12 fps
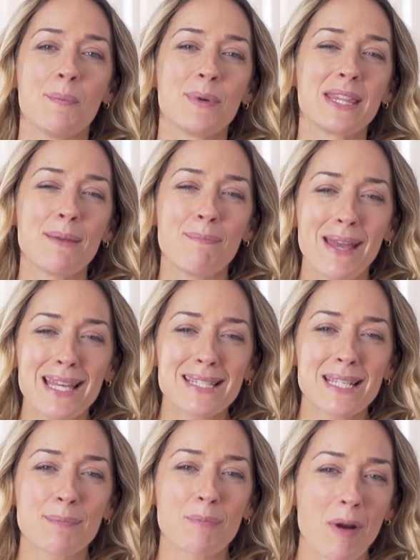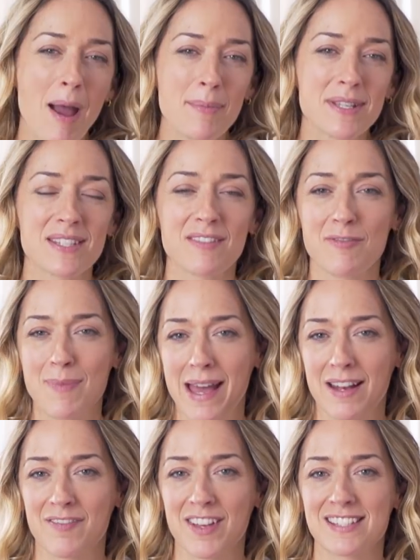But the basic premise of
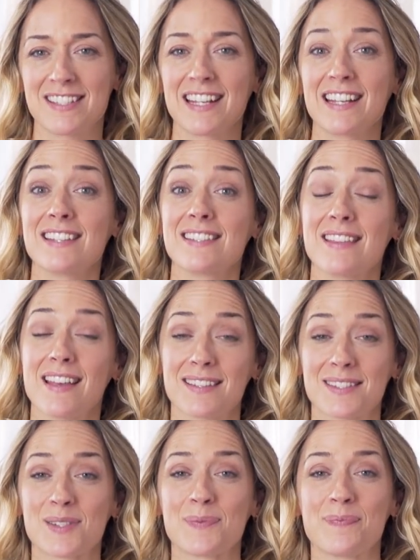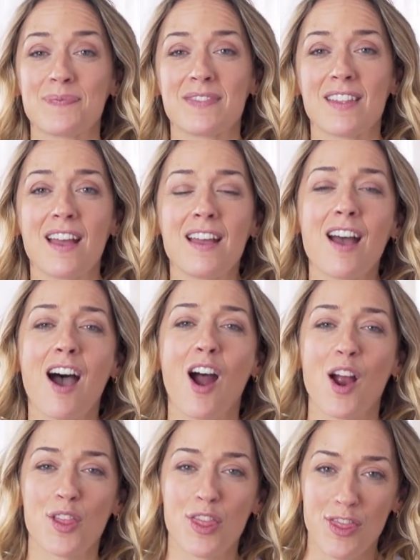manifesting is this:
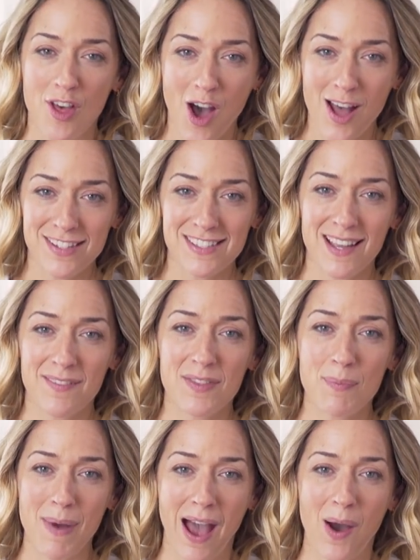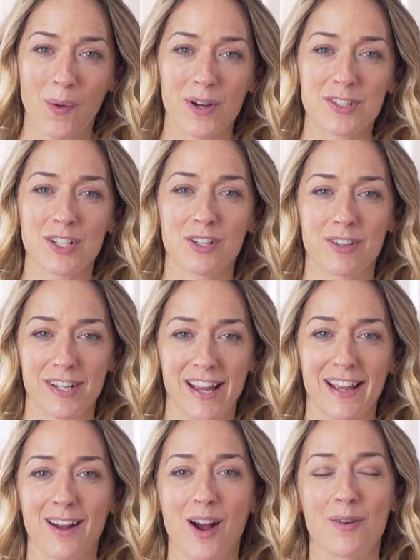our thoughts have the power to
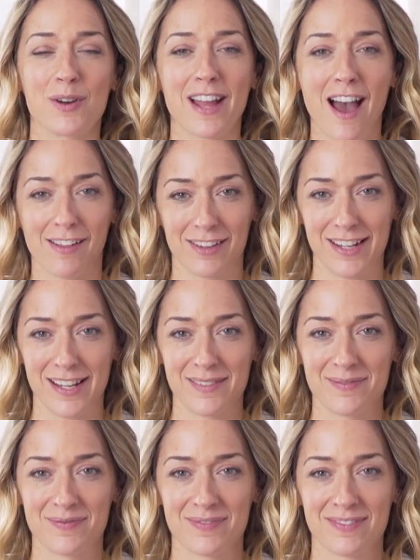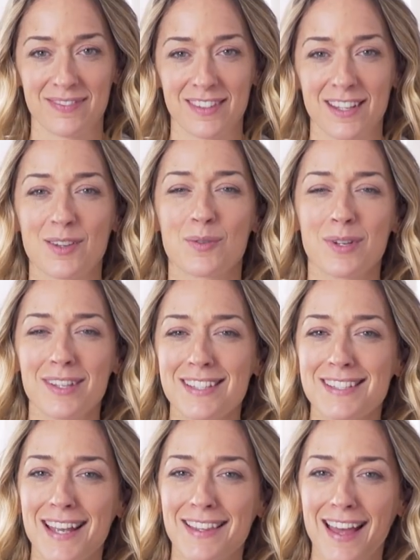create our reality. Really
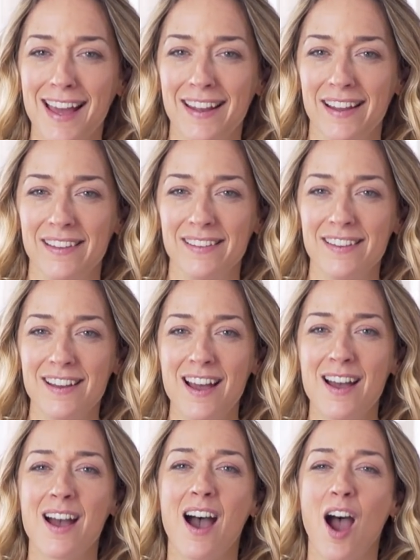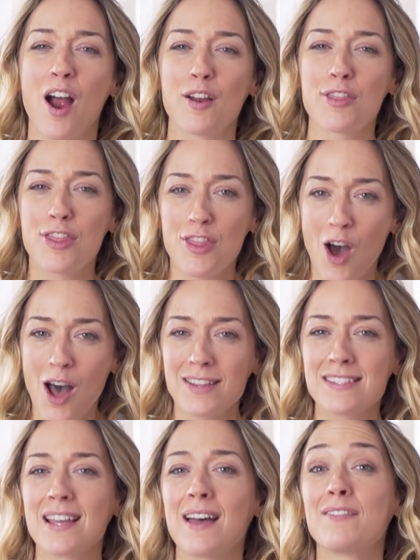take that in. Our
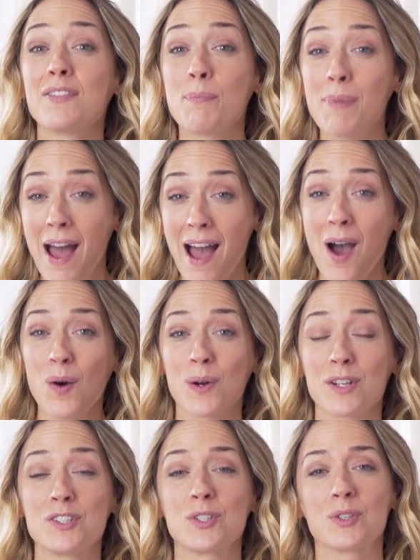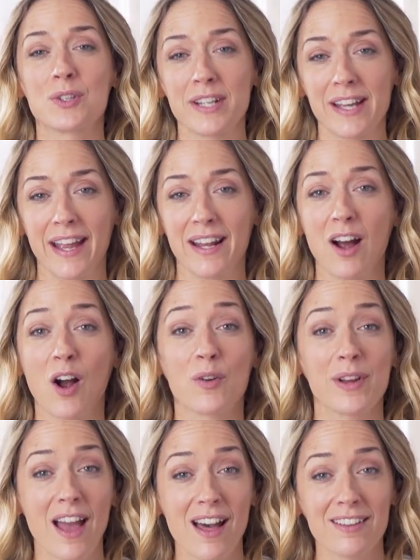thoughts have the power to create our
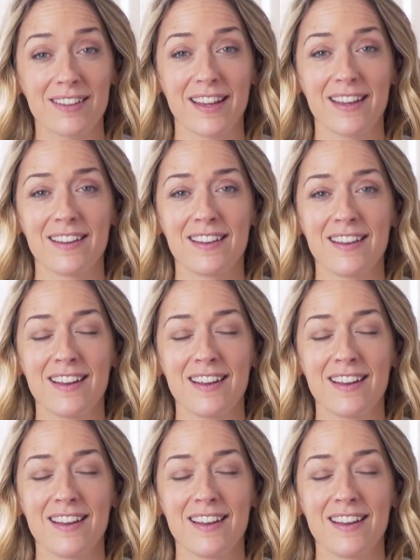reality.